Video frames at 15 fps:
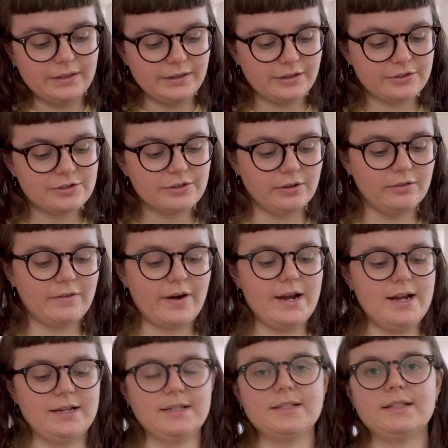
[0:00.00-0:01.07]
the shawl very
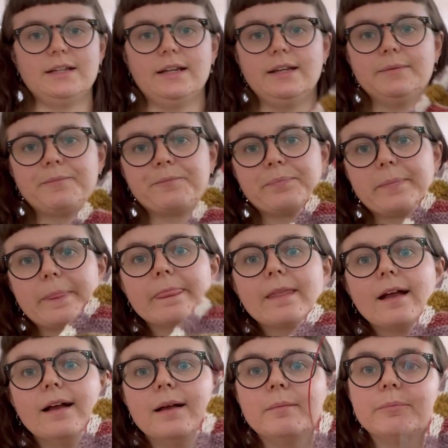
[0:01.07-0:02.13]
nicely.
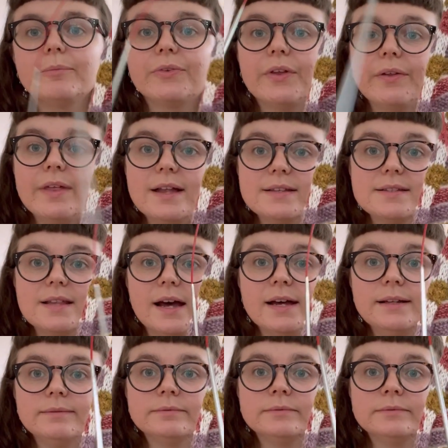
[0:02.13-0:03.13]
So that's that.